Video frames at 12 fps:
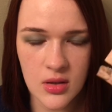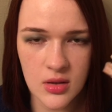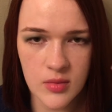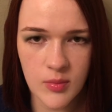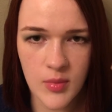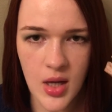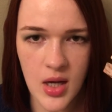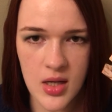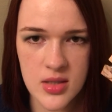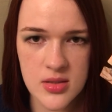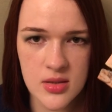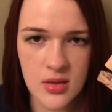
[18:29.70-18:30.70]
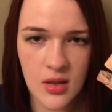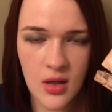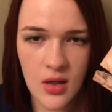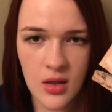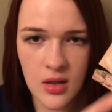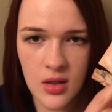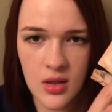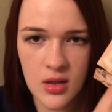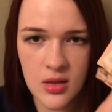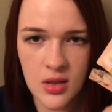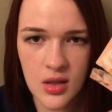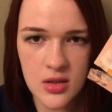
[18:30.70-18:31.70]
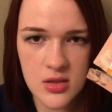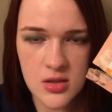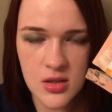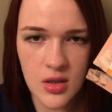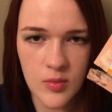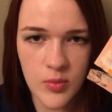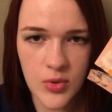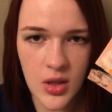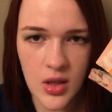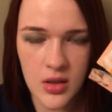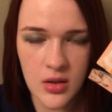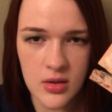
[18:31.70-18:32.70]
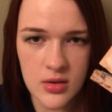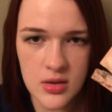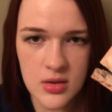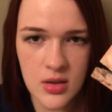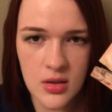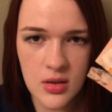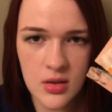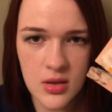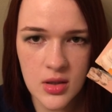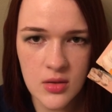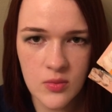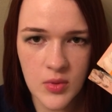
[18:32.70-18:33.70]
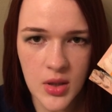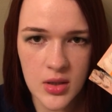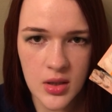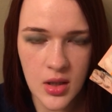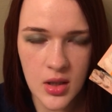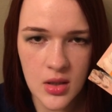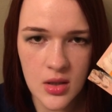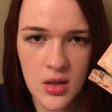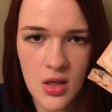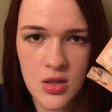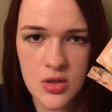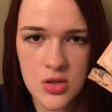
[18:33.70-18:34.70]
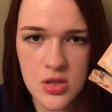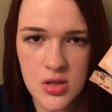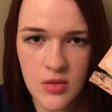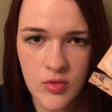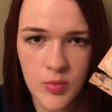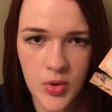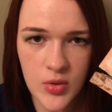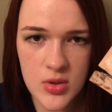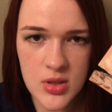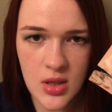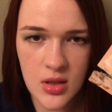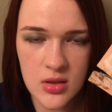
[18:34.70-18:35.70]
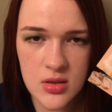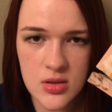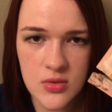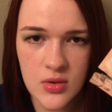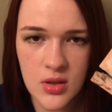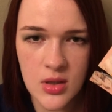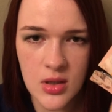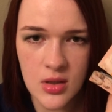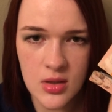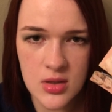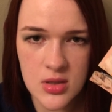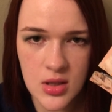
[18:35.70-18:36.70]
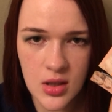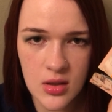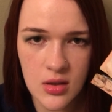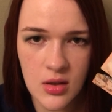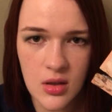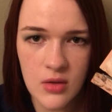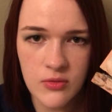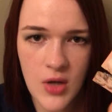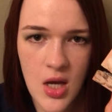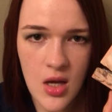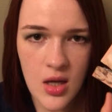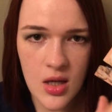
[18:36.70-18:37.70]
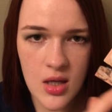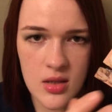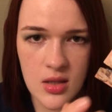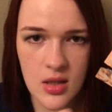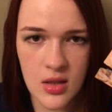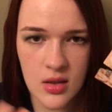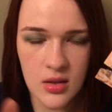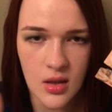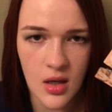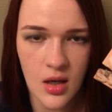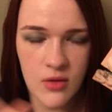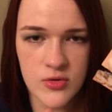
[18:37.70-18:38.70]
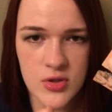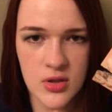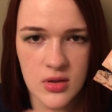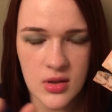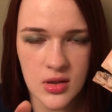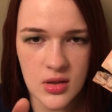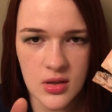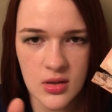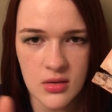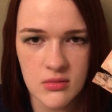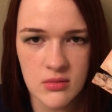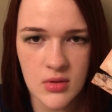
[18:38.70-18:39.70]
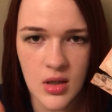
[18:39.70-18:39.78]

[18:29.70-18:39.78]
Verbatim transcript: uh, mask it gets applied on clean red hair. You just stuff your ponytail into it and then tie it off. And then after the,